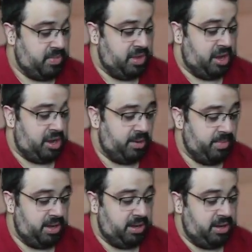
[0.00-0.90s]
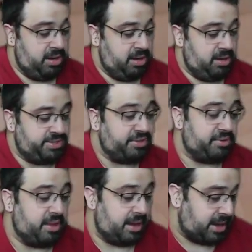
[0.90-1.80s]
Nami here.
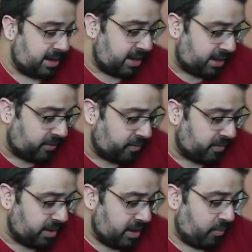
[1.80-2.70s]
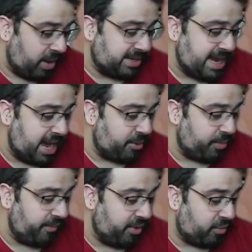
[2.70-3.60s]
So, when attacking,
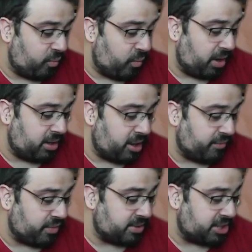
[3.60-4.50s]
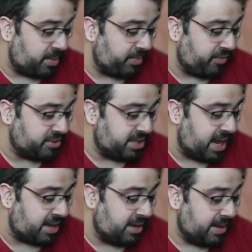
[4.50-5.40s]
reveal one card from the top of your
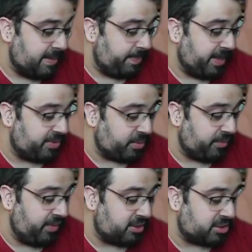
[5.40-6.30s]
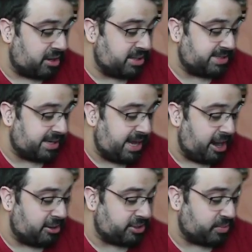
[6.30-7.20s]
deck. If the revealed card is a
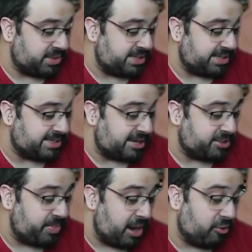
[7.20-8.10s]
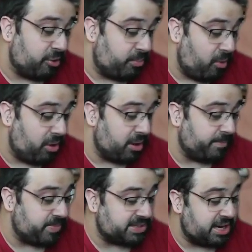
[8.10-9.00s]
character with 6,000 power or
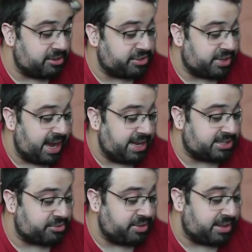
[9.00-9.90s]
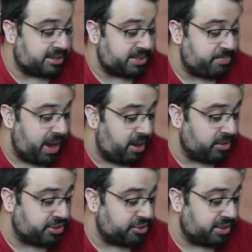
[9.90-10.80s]
more, this character gains 3,000 power
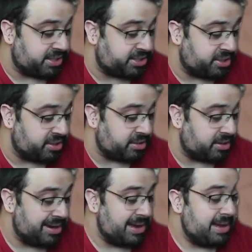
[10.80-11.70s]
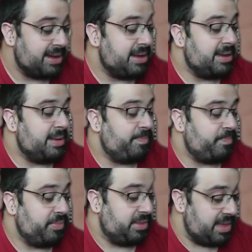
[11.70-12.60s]
during this turn.
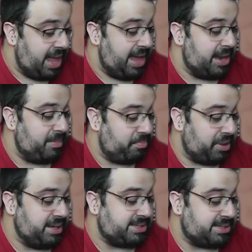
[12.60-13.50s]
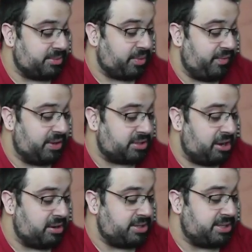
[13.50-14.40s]
Then place the revealed
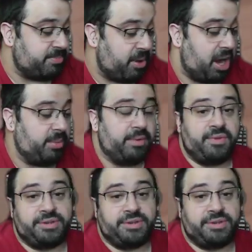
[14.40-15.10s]
card to the bottom of your